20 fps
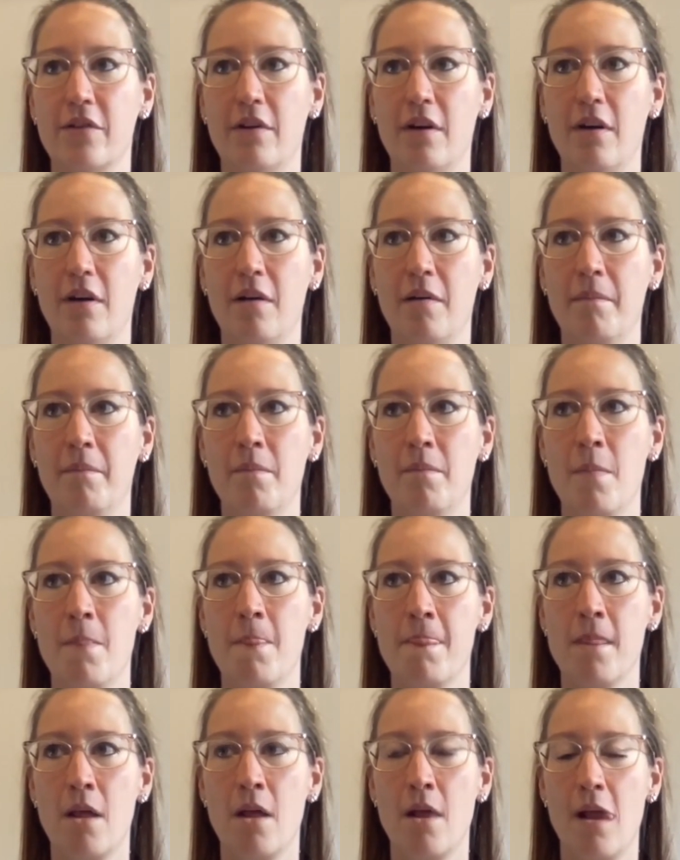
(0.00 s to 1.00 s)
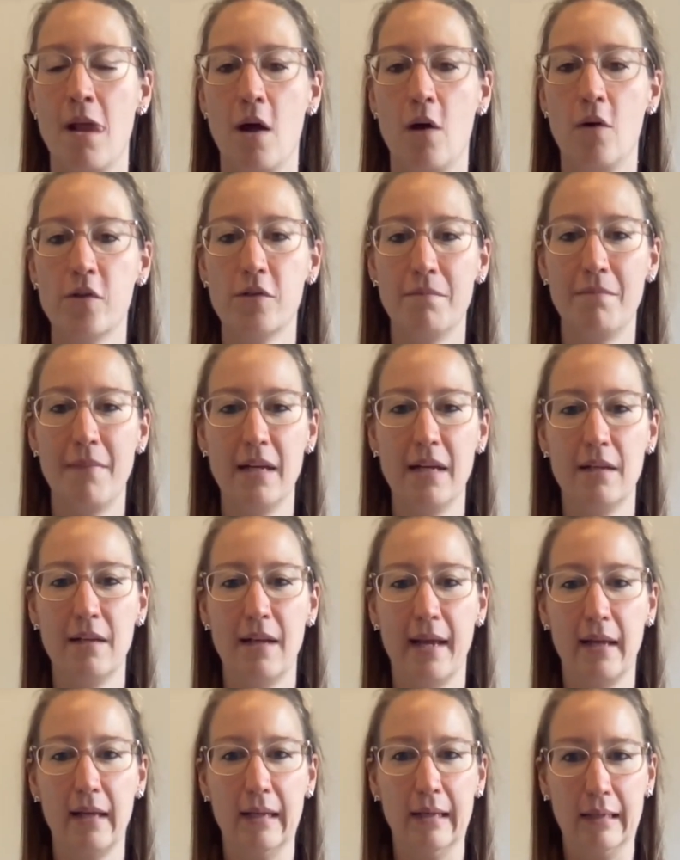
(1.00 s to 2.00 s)
Um, also made
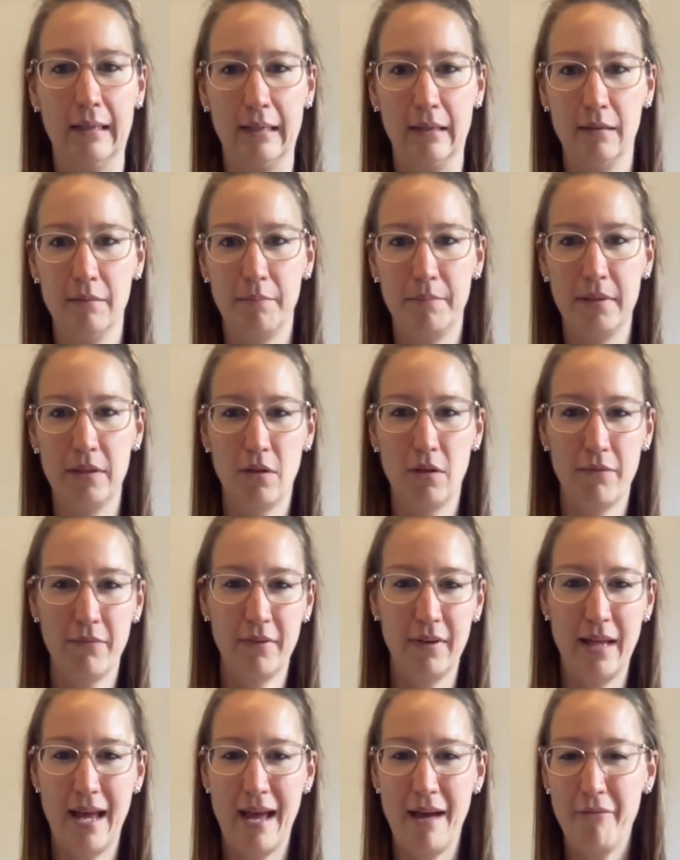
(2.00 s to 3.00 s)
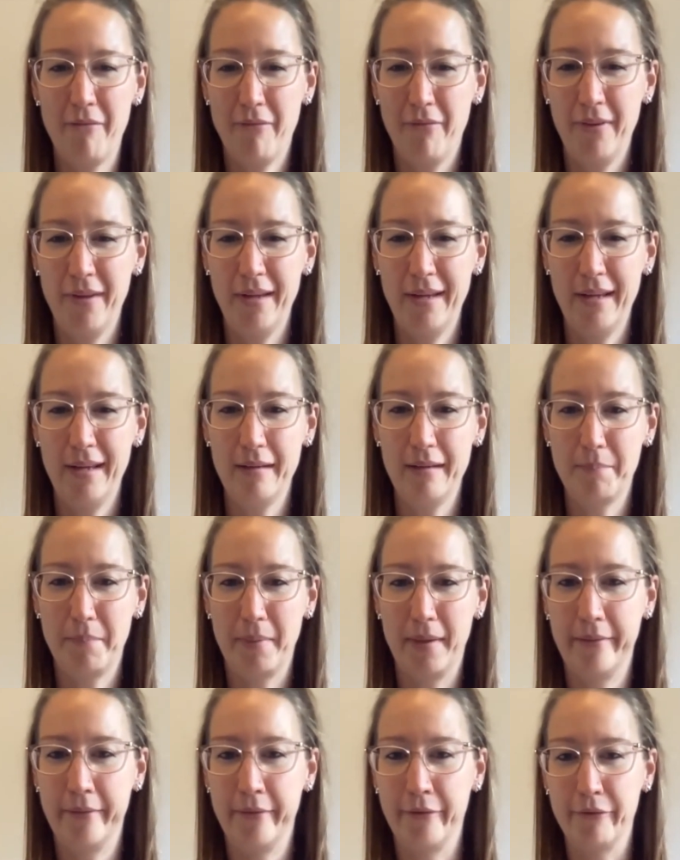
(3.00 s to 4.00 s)
like a little bit of an effort,
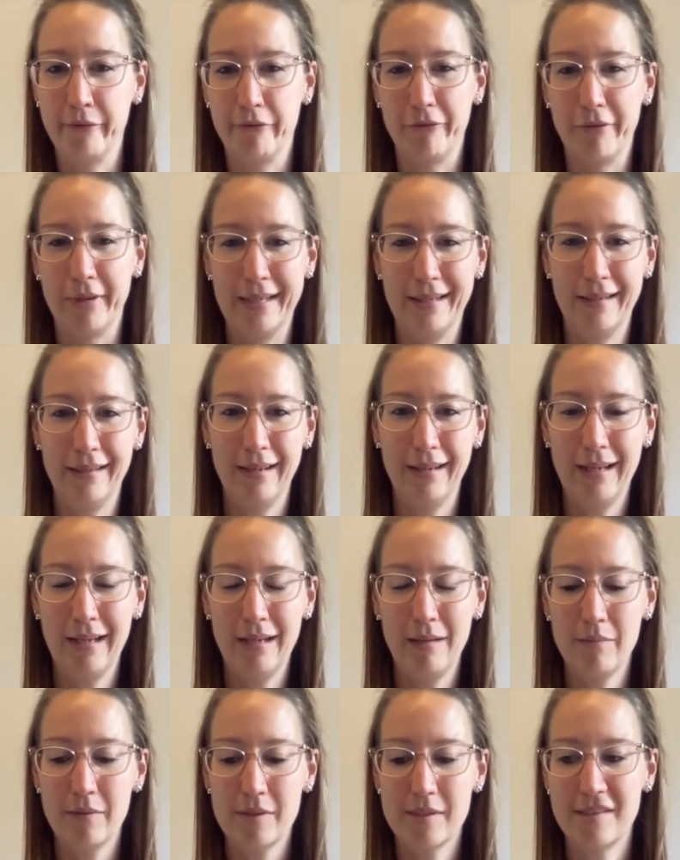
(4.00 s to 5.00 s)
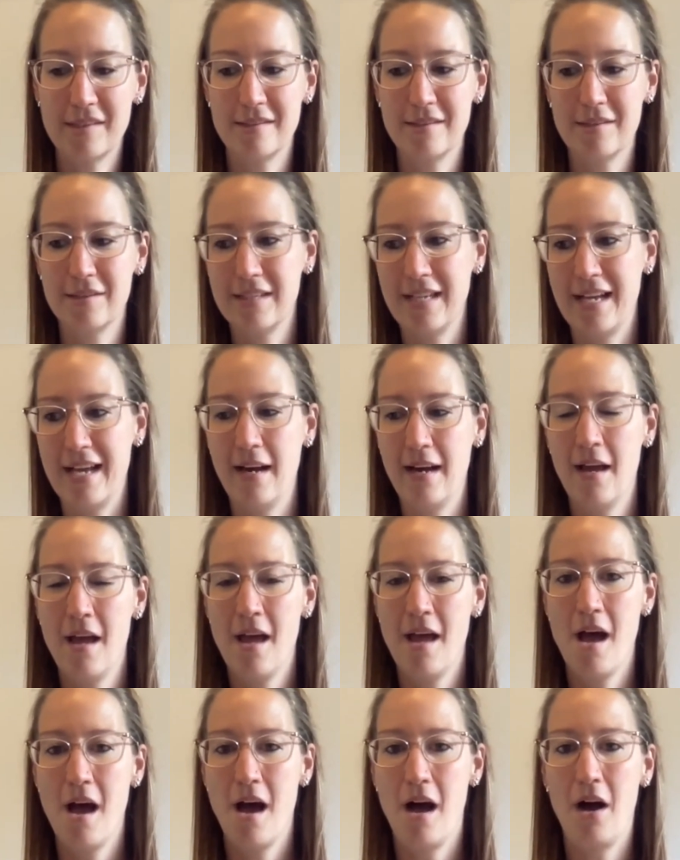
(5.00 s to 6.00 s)
but not really. We just said,
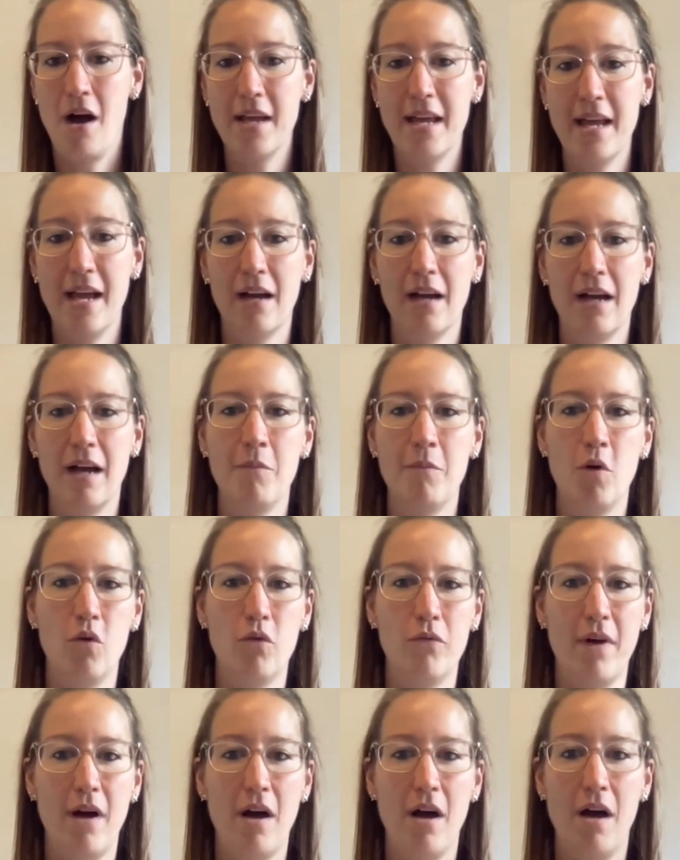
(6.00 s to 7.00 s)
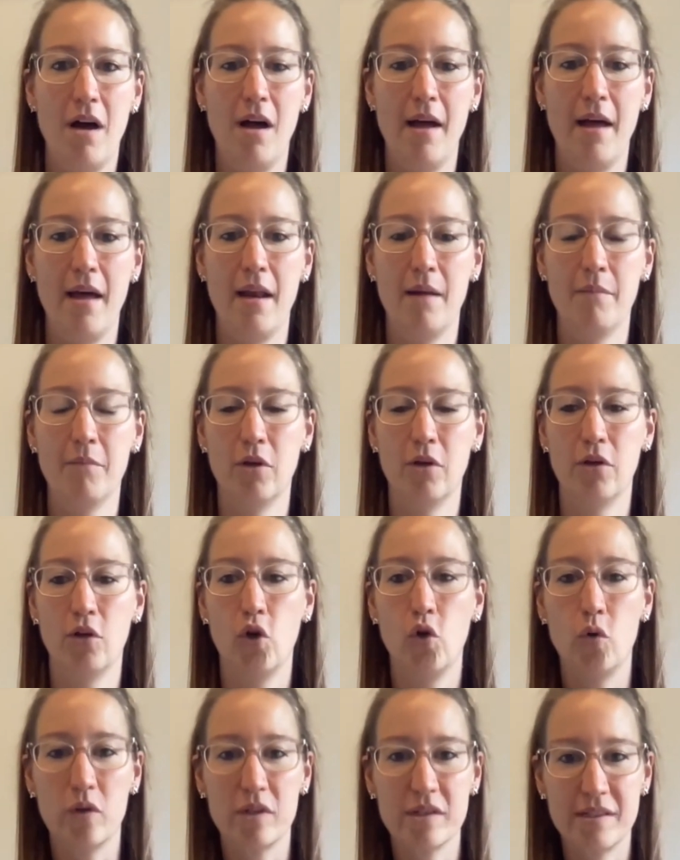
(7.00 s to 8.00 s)
oh yeah, come over and I'm gonna
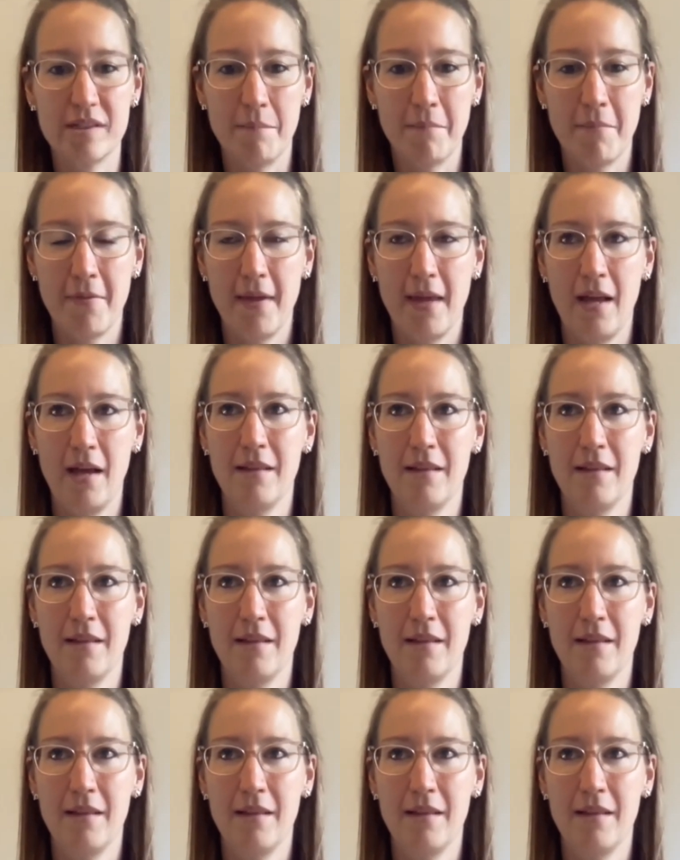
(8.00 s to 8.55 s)
cook something.